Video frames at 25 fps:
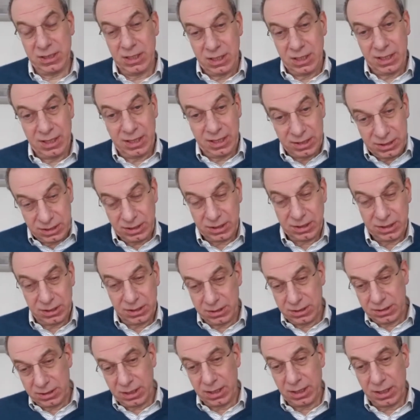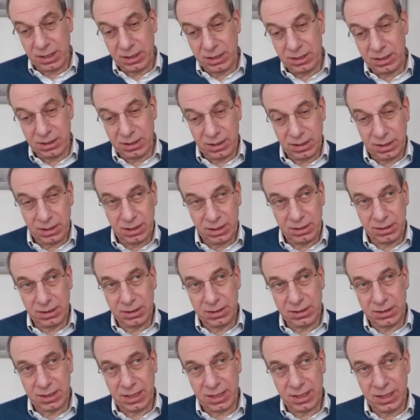it is a concern
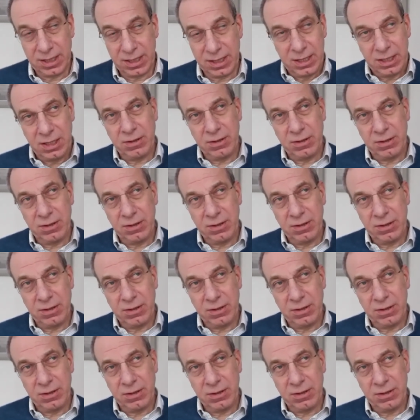that